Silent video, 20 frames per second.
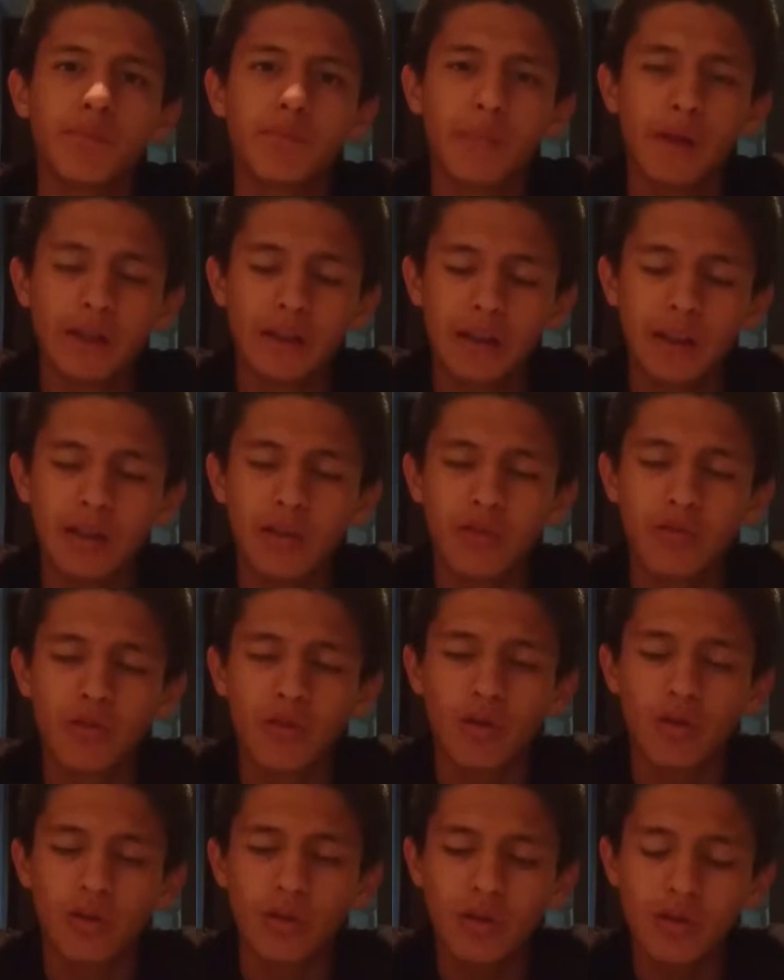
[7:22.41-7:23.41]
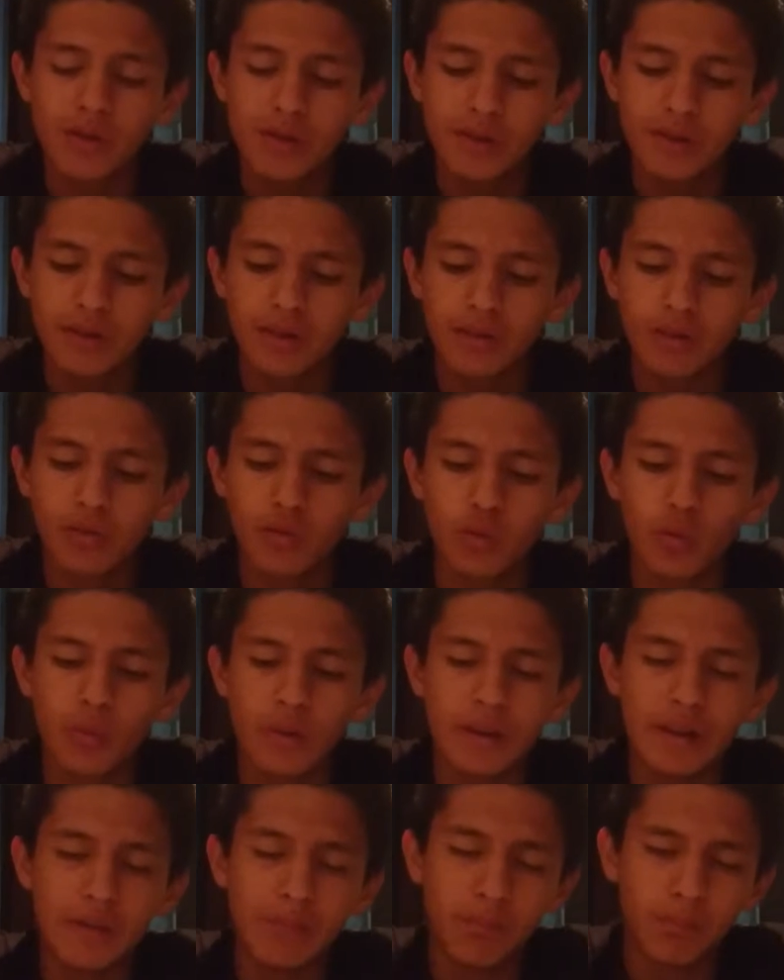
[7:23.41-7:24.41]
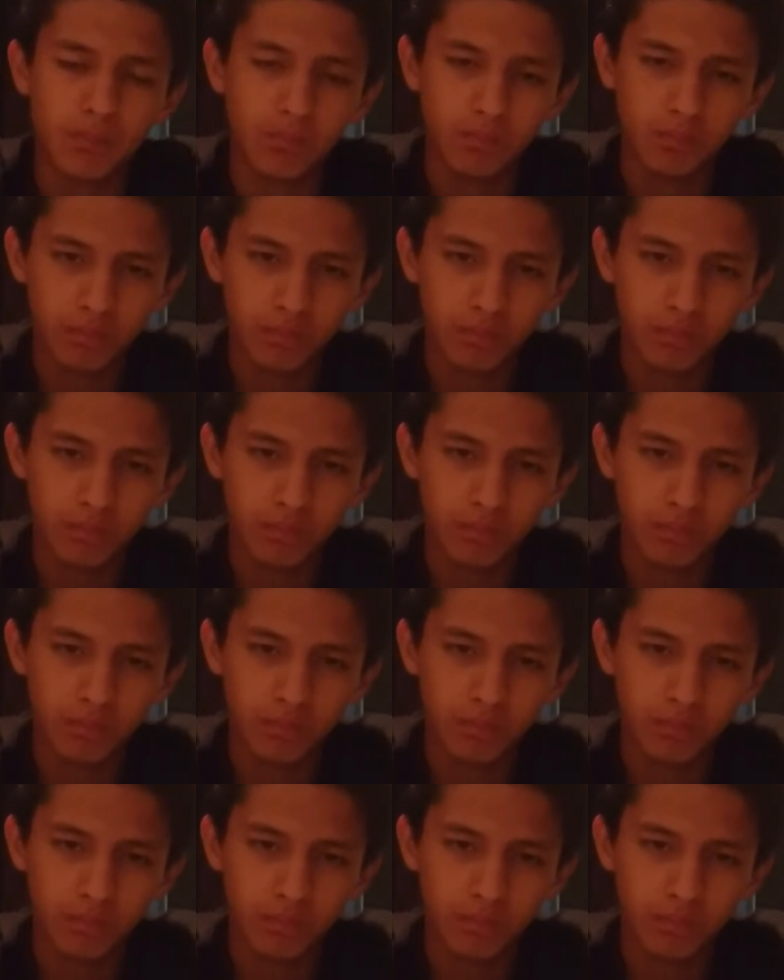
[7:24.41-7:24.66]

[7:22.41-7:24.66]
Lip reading: petal of color to be